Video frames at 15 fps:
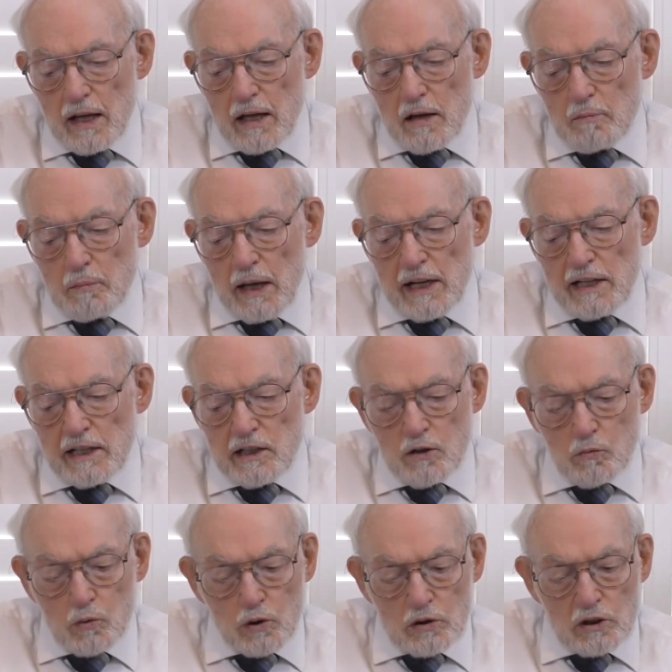Many
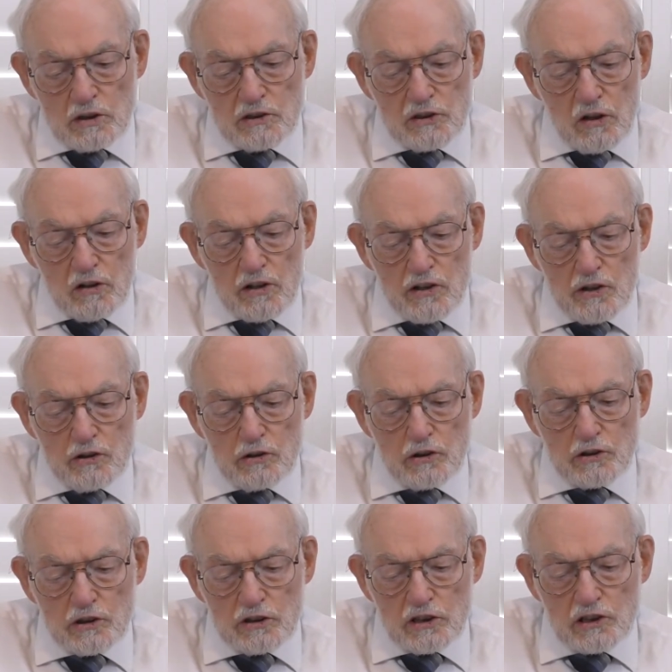words are
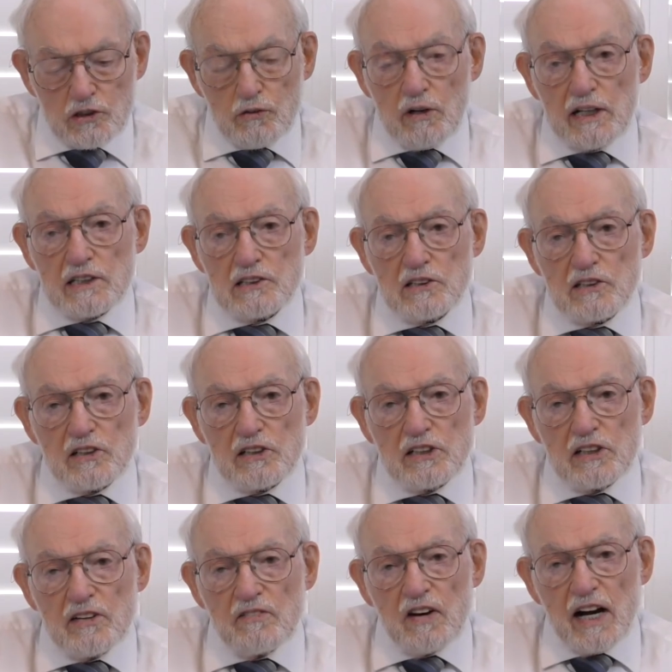used to stress the
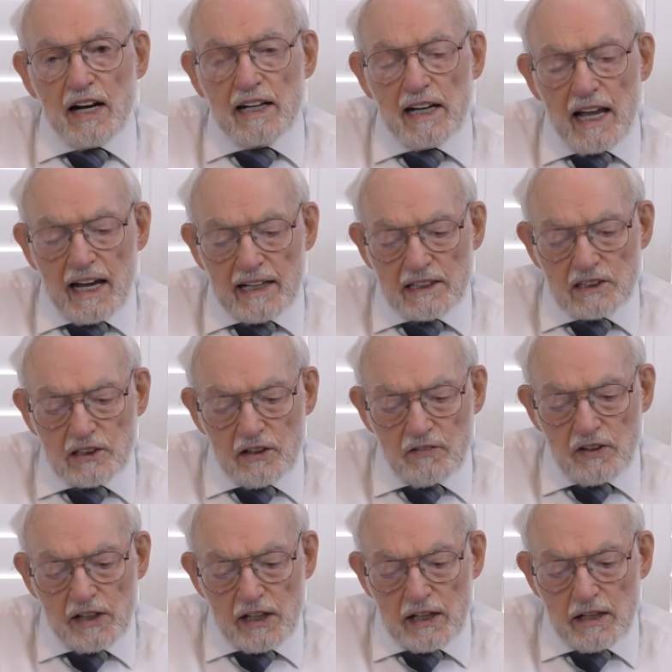divine
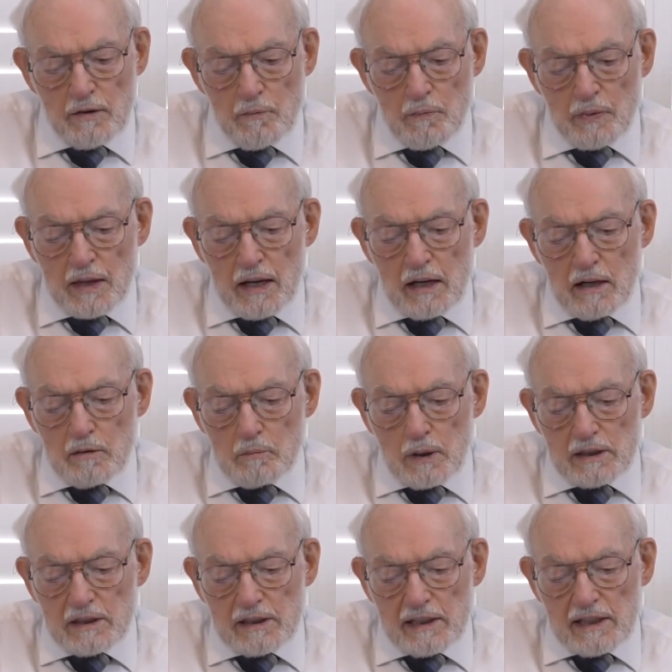activity,
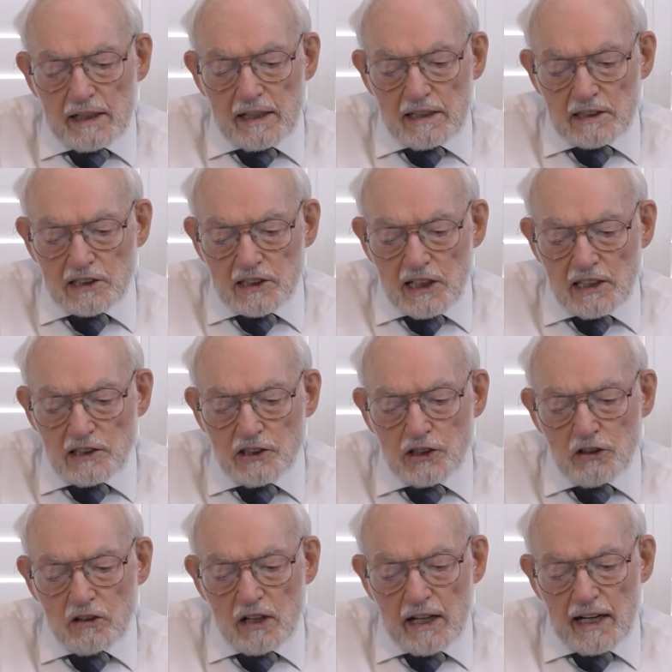but the
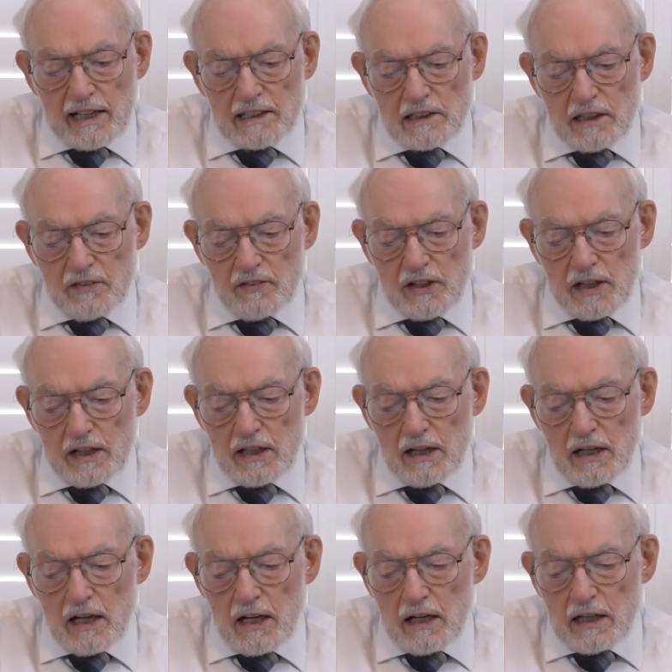essential activity
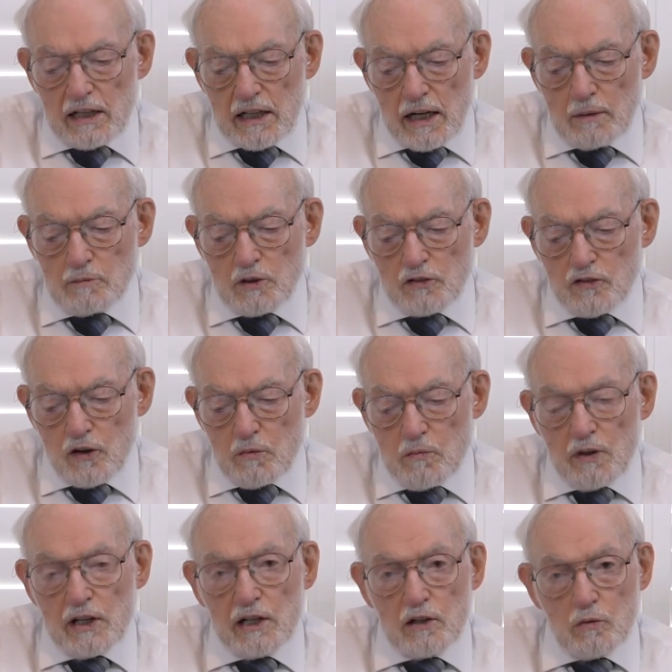comes from
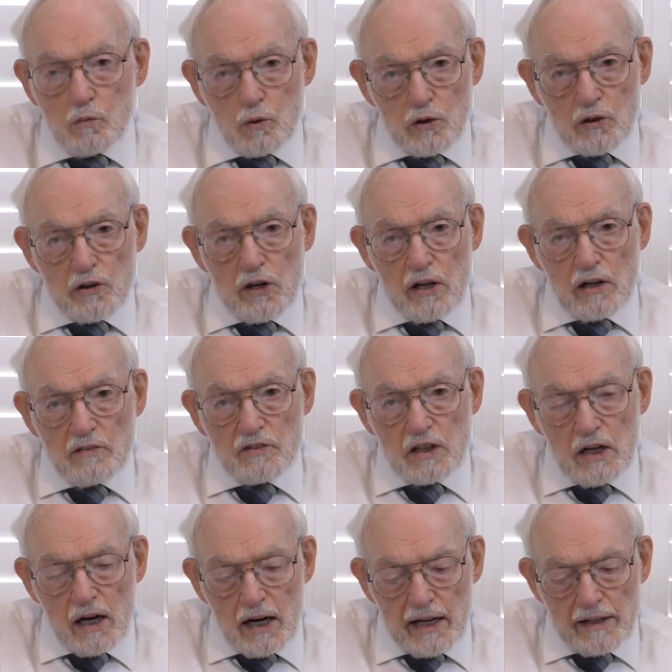the Word of
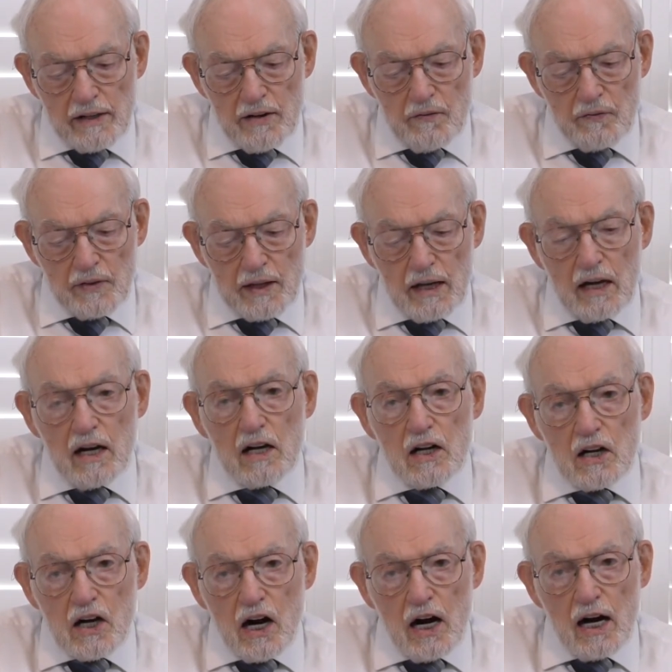God.
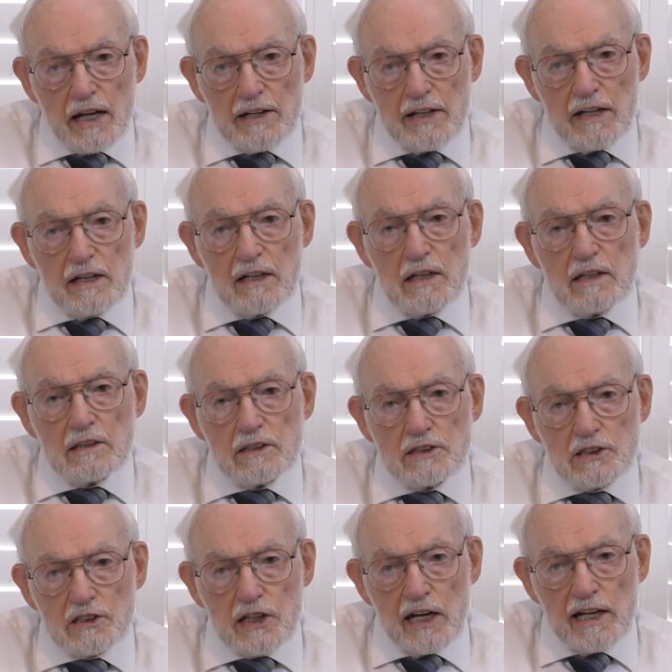God
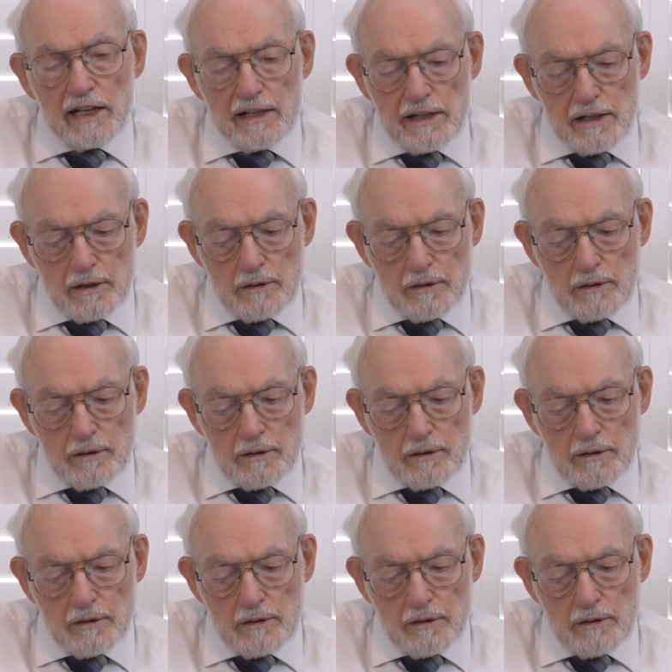said.